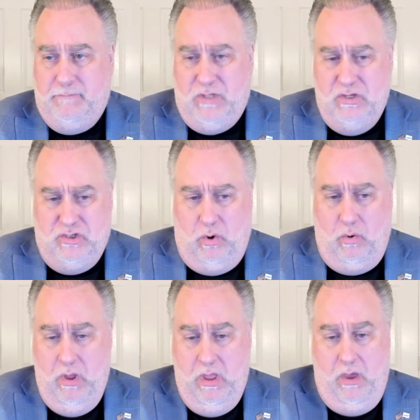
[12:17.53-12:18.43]

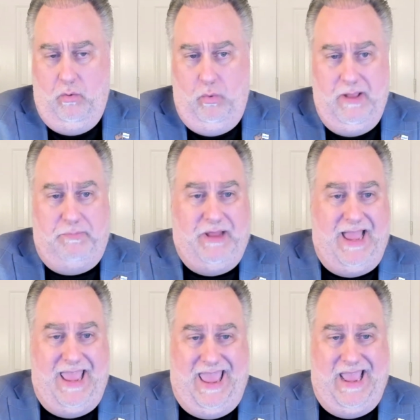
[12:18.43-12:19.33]
So we
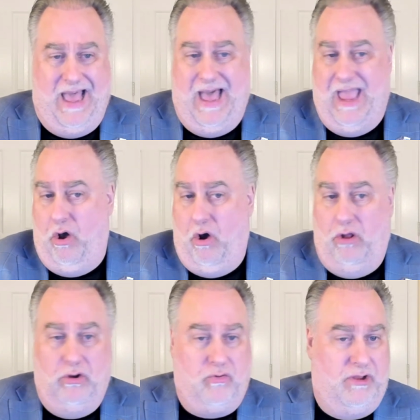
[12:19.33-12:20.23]
apply AI
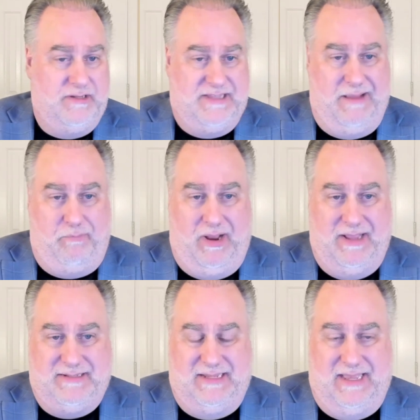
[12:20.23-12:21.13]
all across that
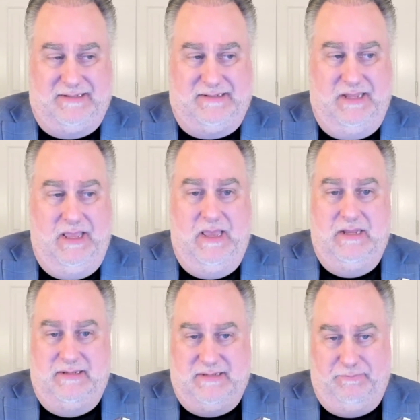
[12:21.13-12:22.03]
process
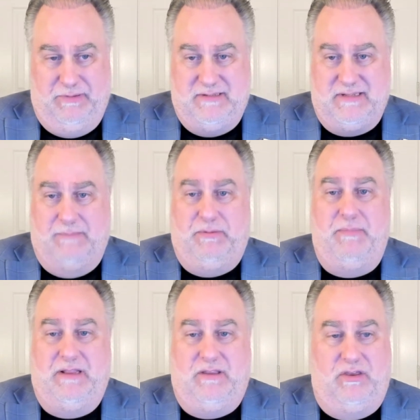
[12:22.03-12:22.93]
to simply
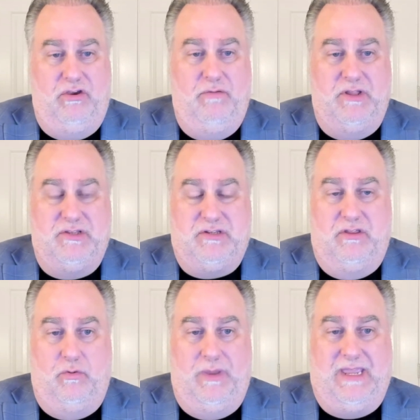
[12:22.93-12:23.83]
supplement the human so
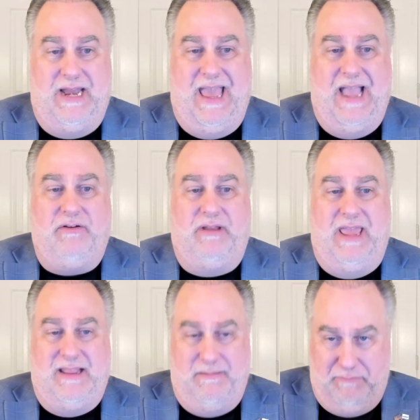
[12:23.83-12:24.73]
that we can
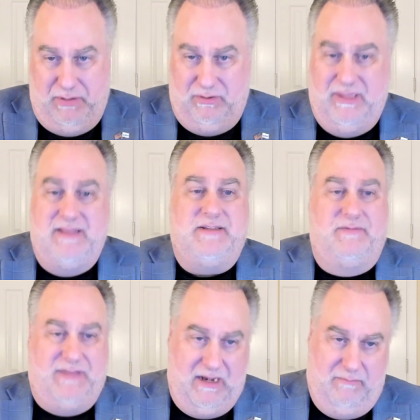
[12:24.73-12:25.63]
aggregate the billions
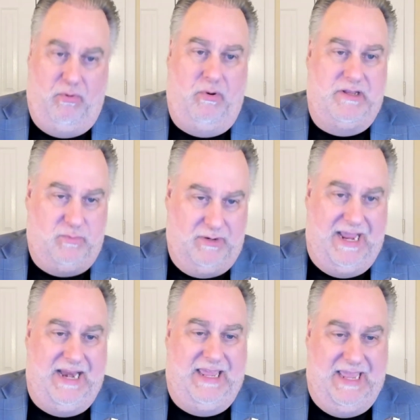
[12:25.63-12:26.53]
of data points we're
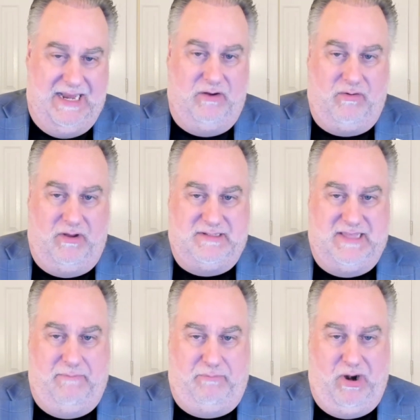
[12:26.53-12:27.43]
getting in across
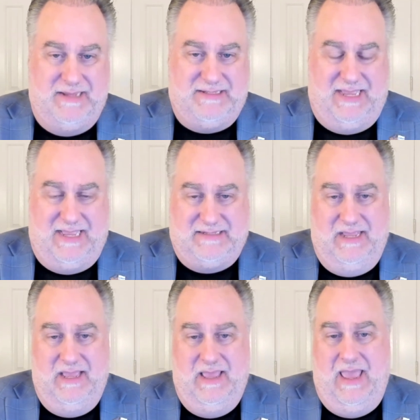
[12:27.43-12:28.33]
that process.
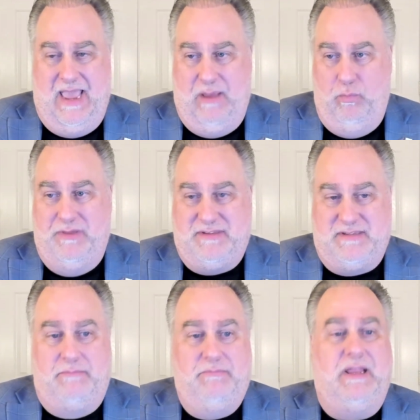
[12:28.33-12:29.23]
And with
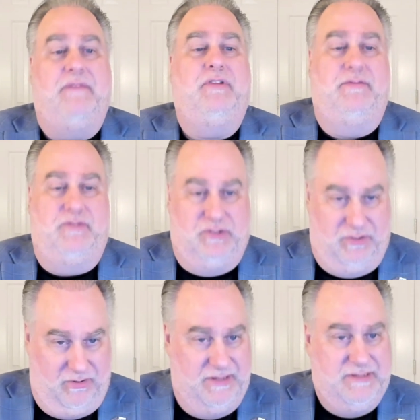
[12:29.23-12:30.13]
some level of
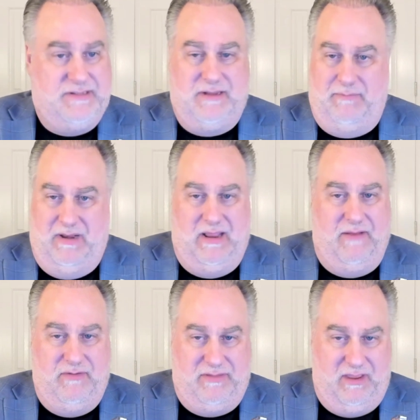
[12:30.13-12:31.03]
assurance, I mean,
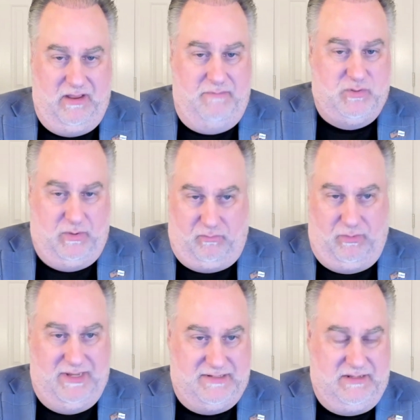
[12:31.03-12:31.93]
everything comes with
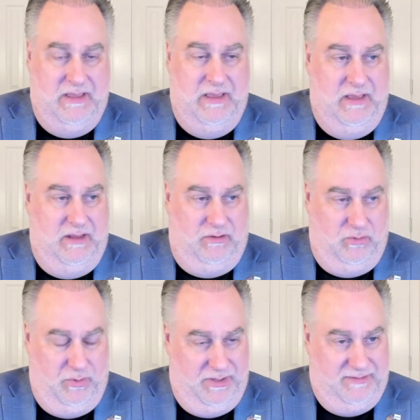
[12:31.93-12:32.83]
risk.
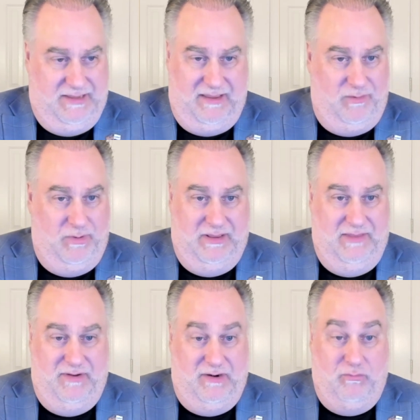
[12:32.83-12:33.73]
Gloria will tell you we
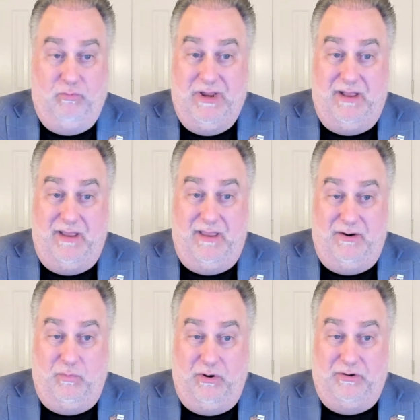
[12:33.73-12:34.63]
live in a
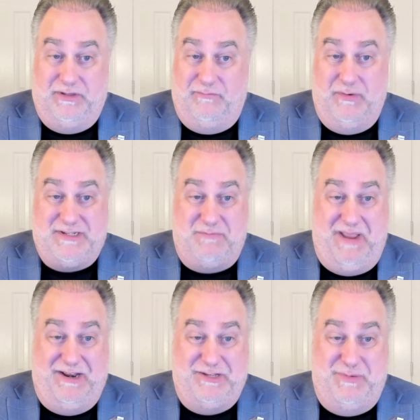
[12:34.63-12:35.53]
world of risk
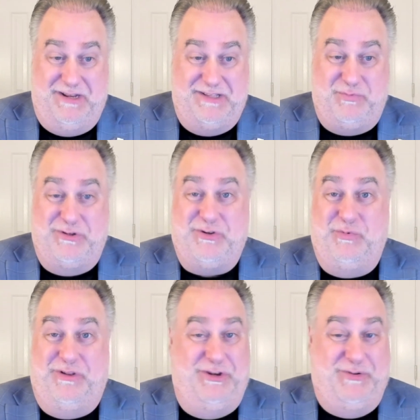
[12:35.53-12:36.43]
management. It's what you're
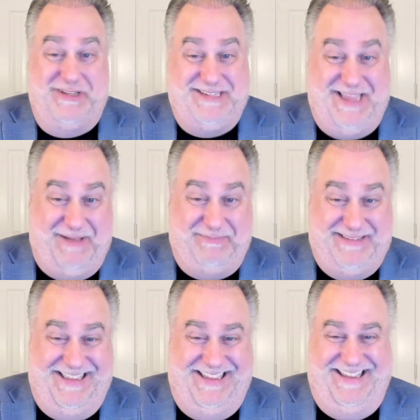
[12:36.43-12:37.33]
willing to
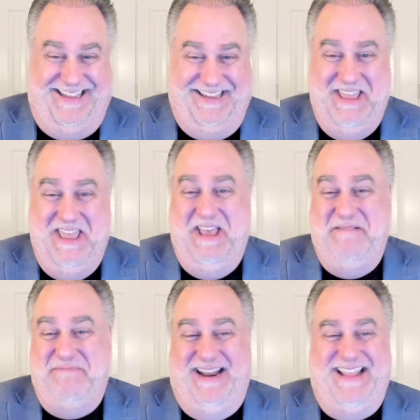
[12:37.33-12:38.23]
accept.
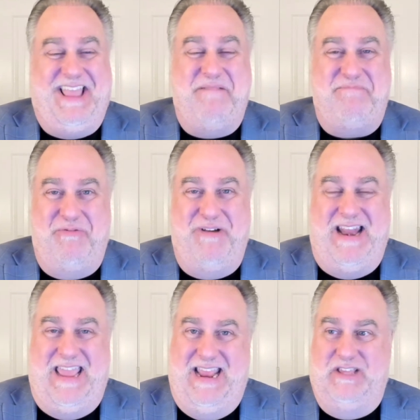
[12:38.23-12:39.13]
But at that
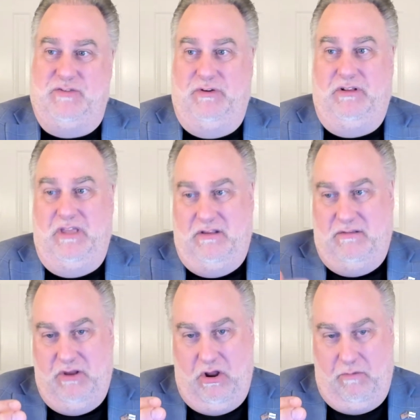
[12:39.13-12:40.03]
point, it is really,
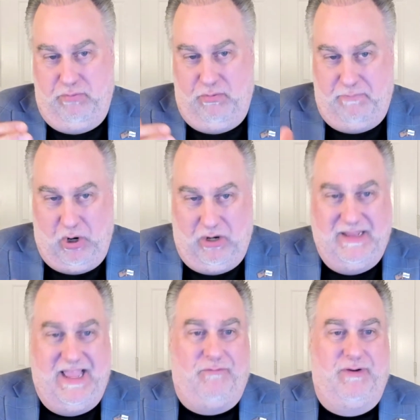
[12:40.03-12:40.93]
burning
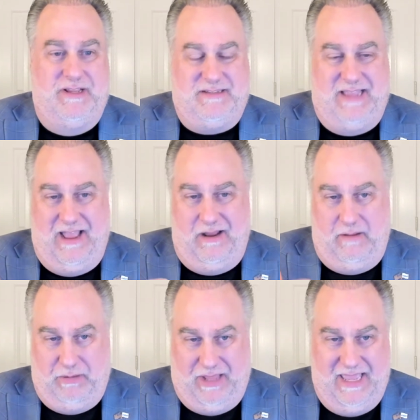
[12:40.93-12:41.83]
that risk down,
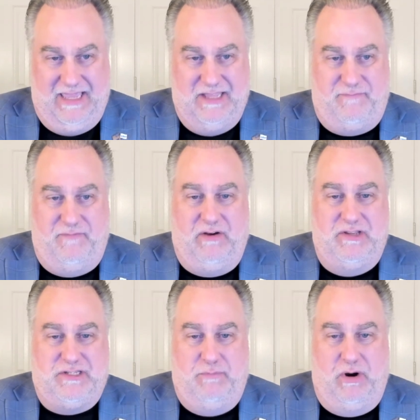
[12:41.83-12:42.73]
applying it very
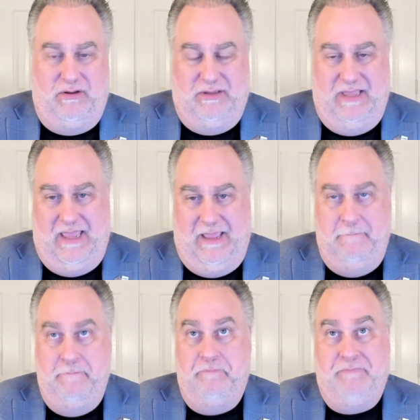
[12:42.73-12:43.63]
smartly.
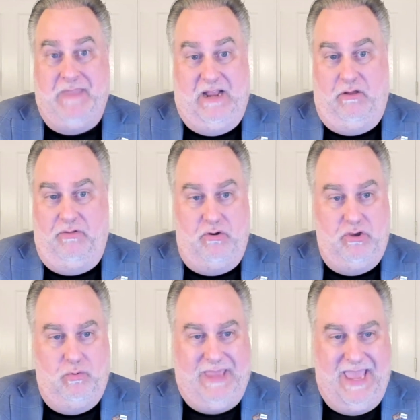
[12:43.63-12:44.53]
And although
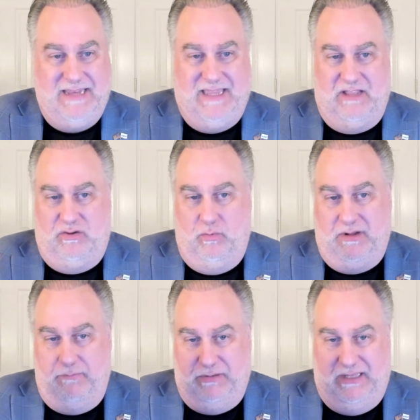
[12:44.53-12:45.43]
you can get to a
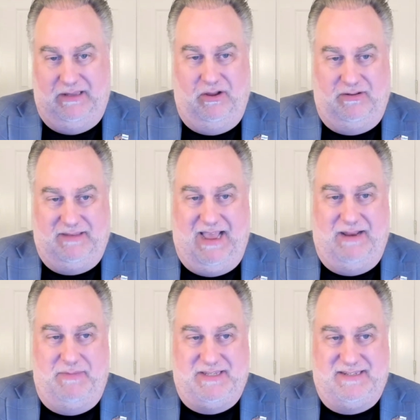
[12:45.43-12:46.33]
completely
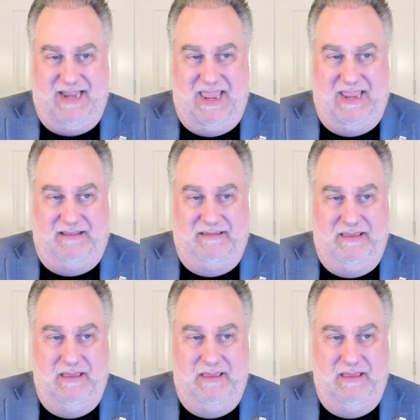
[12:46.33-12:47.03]
autonomous state,